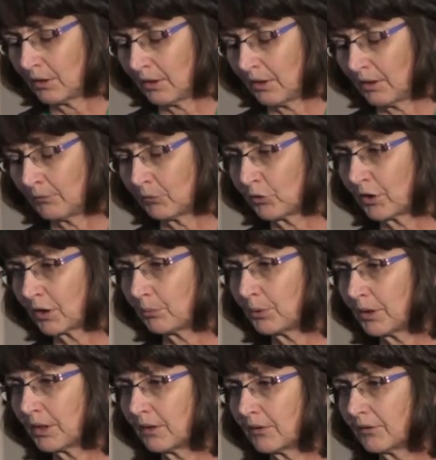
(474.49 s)
um, during
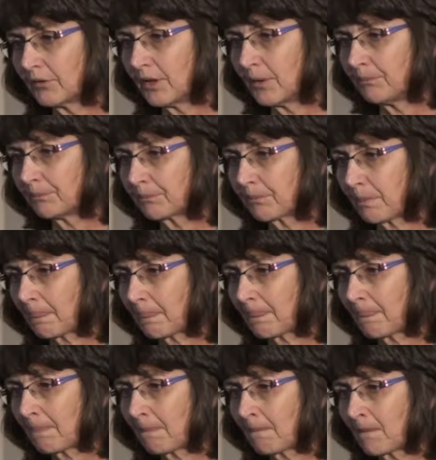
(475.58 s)
pregnancy.
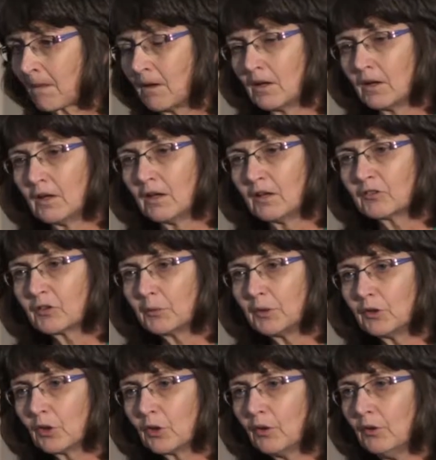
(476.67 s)
So we
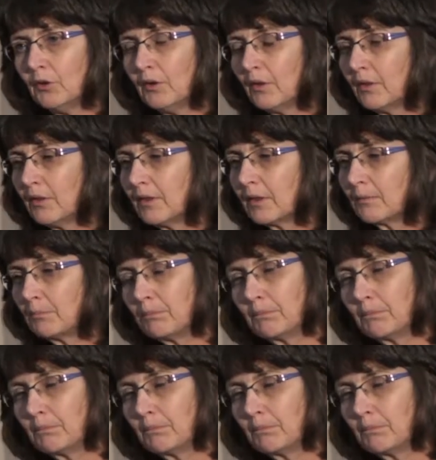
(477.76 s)
know that